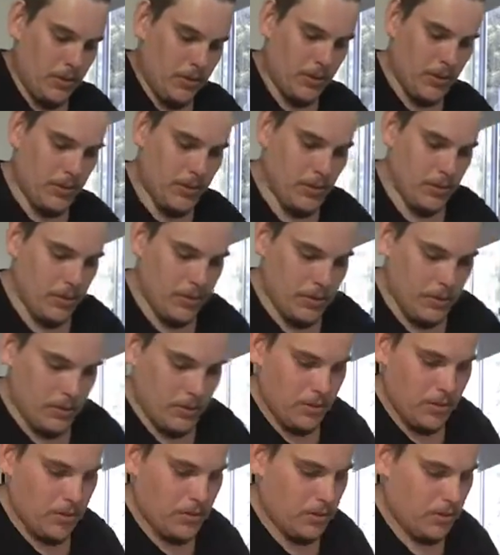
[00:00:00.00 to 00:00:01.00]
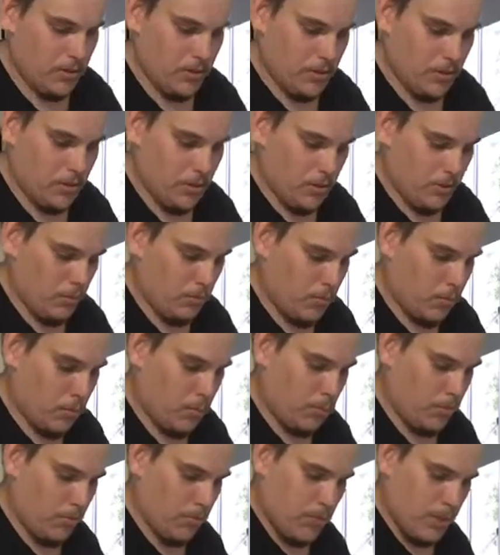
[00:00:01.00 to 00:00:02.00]
in the
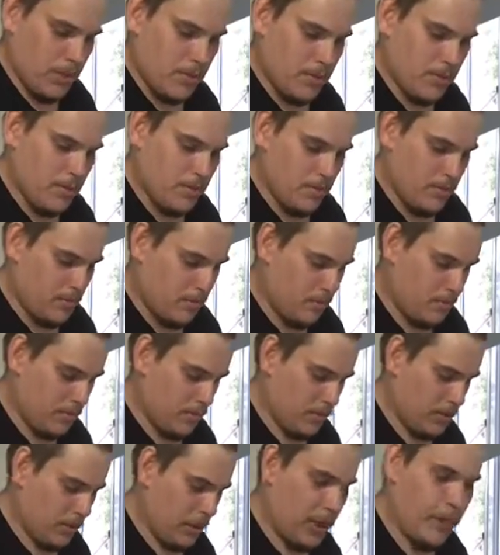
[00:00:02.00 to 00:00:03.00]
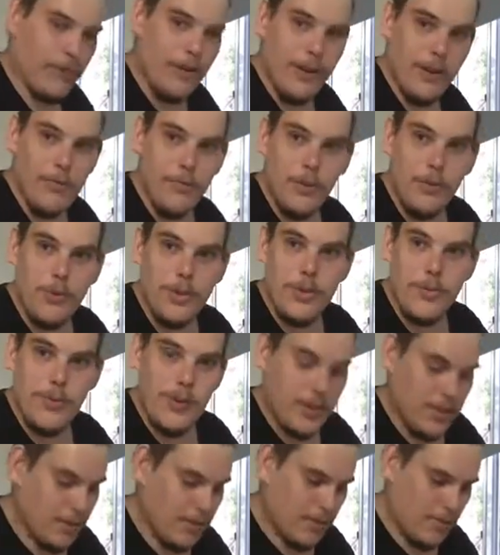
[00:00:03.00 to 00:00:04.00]
mortar and pestle. Can't remember which
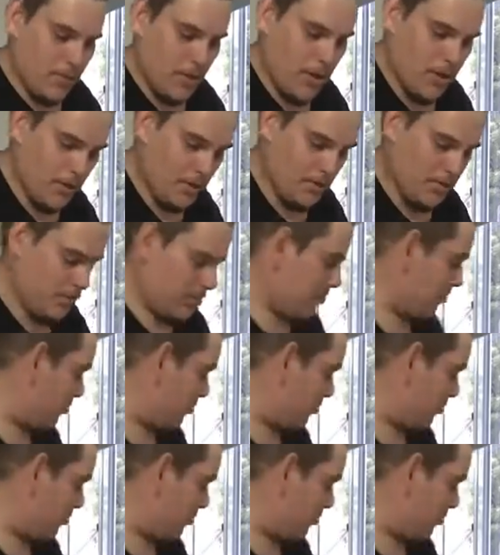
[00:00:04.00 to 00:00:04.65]
one's what.